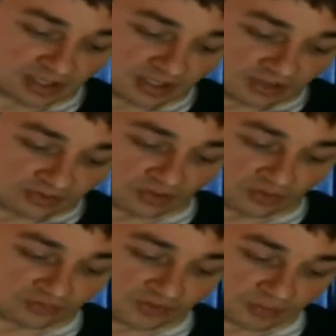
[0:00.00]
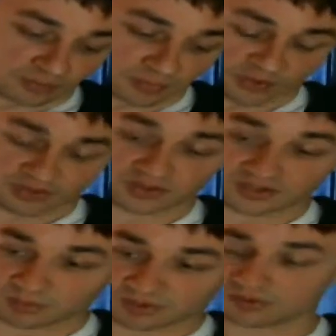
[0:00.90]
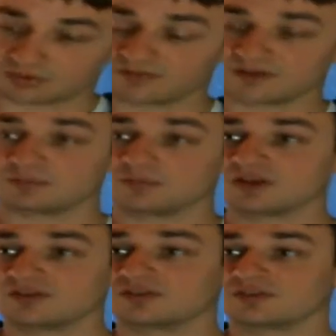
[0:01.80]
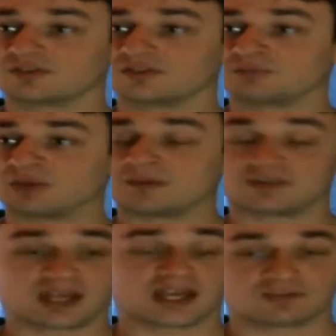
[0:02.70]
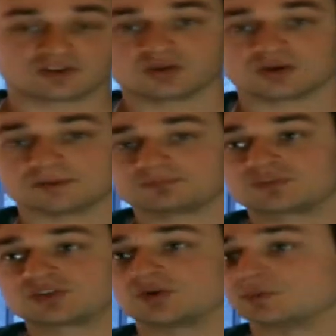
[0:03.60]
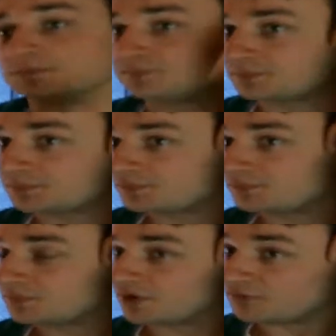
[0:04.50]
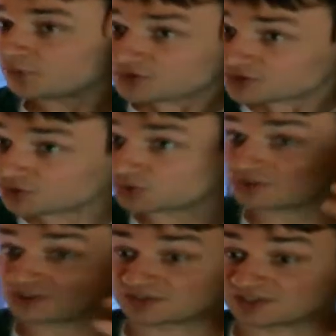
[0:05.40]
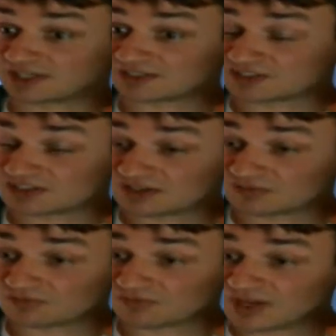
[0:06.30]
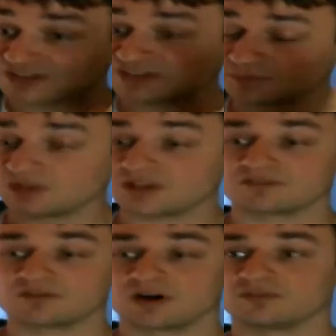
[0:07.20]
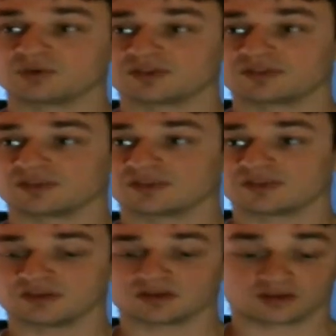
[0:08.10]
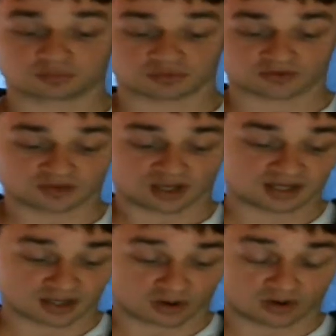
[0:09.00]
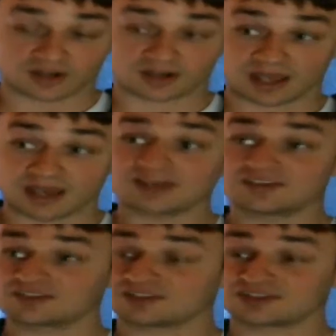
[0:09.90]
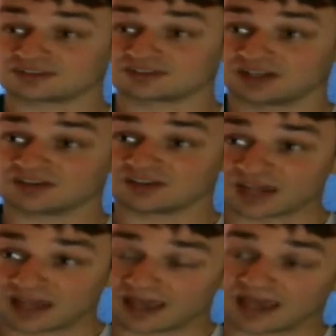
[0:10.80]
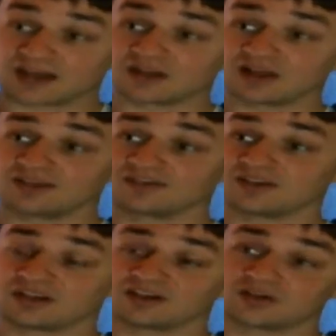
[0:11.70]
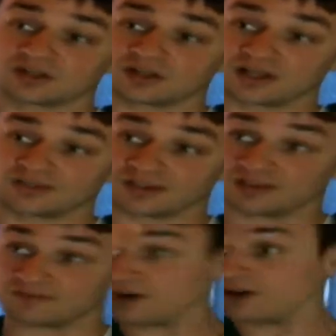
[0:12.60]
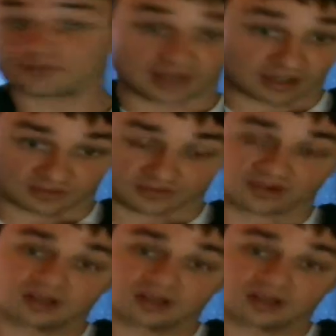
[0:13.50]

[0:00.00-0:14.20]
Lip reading: So from birth until about 3 to 5 months, babies can't even do it. So they're forced to just get intimately involved with the prosody and just in analyzing and internalizing the various sounds.